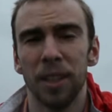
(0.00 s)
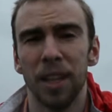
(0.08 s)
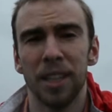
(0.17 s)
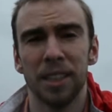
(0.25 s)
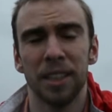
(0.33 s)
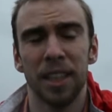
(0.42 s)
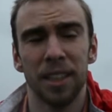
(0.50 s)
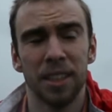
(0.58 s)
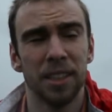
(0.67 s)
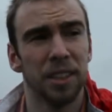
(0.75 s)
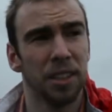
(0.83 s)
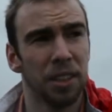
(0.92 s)
realizing that
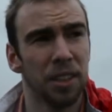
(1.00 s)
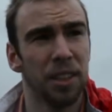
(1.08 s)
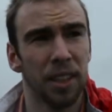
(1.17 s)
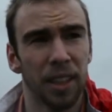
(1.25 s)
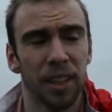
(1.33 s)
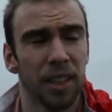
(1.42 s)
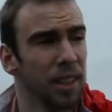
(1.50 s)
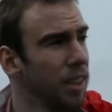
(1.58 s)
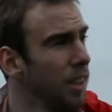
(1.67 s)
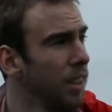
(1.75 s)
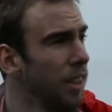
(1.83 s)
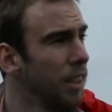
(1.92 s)
this is a good thing,
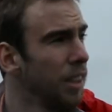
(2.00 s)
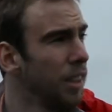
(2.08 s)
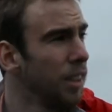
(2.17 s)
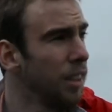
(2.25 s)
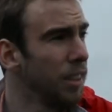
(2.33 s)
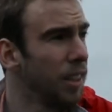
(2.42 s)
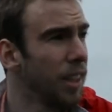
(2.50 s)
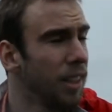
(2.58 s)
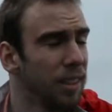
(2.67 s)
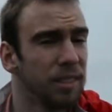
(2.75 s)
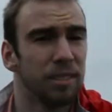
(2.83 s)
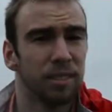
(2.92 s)

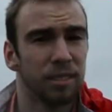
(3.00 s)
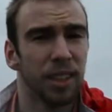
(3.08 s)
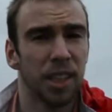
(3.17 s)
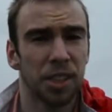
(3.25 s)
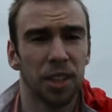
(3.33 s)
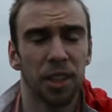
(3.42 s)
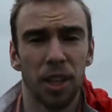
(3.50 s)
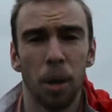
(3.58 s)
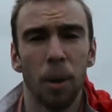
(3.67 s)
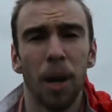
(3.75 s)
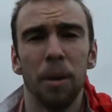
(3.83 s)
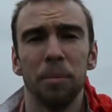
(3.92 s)
then things are going to
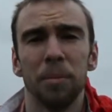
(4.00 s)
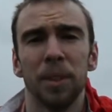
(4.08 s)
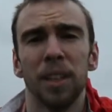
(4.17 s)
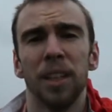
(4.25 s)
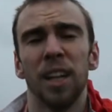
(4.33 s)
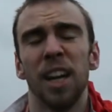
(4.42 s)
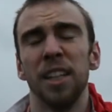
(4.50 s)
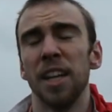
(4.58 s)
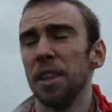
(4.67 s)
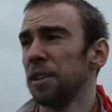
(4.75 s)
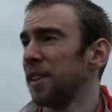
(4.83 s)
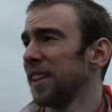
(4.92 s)
go up.
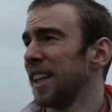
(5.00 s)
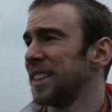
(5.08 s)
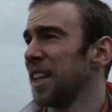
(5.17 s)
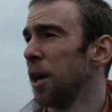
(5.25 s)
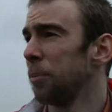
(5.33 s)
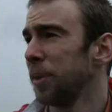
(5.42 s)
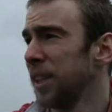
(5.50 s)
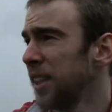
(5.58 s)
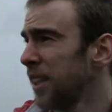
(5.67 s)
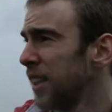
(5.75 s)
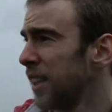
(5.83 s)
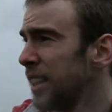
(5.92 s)
Another thing that's helped
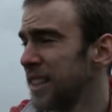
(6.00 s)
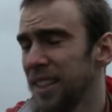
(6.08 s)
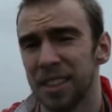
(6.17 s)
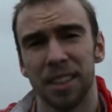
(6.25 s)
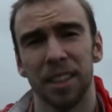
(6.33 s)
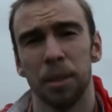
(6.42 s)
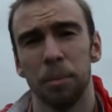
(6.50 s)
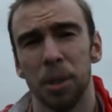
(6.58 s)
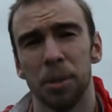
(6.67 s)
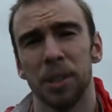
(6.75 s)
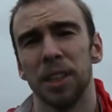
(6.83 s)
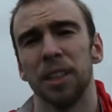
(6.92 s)
me is listening to
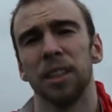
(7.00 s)
music.